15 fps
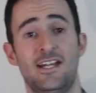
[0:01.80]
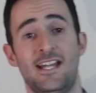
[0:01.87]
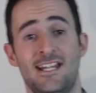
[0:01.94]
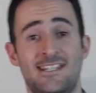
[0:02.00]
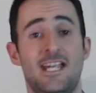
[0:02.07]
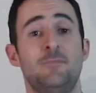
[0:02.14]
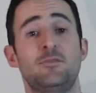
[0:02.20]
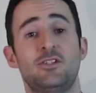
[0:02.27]

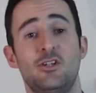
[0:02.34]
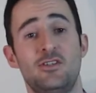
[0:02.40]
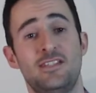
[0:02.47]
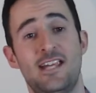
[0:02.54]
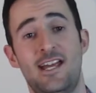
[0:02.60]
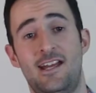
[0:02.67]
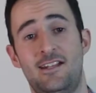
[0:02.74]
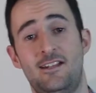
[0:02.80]
It's episode
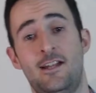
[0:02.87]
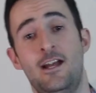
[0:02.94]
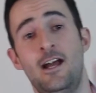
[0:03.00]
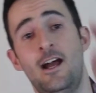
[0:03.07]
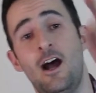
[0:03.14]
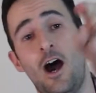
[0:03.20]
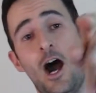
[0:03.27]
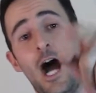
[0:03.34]
10,
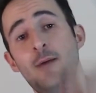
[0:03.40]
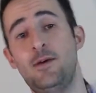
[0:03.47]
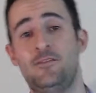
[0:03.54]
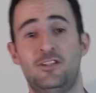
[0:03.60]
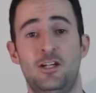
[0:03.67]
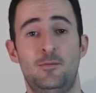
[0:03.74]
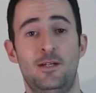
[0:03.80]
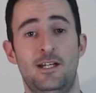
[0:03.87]
I'm
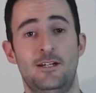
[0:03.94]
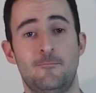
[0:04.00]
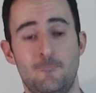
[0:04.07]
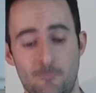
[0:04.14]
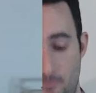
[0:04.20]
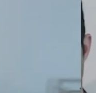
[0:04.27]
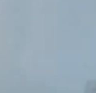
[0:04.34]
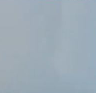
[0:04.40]
having a beer.
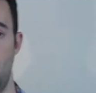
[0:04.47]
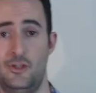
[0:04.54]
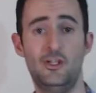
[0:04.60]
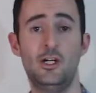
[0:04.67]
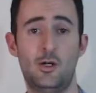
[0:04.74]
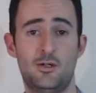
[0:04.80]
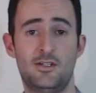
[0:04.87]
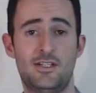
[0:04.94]
You
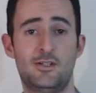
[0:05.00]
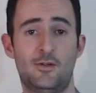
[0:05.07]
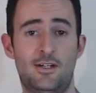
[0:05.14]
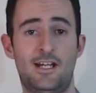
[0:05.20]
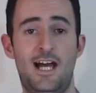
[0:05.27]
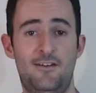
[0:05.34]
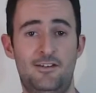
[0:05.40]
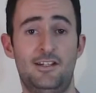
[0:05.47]
know I was still going
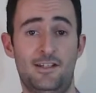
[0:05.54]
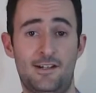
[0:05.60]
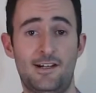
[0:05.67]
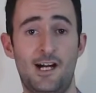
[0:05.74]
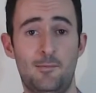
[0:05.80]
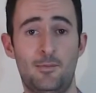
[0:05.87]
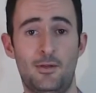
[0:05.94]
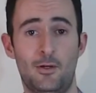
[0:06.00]
to have it in a
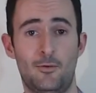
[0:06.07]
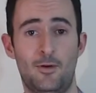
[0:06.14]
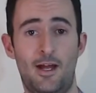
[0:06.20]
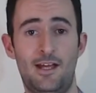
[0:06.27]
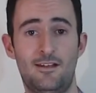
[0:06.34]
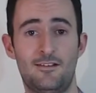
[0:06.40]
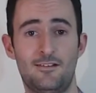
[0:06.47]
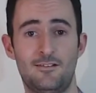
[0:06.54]
cup though, right?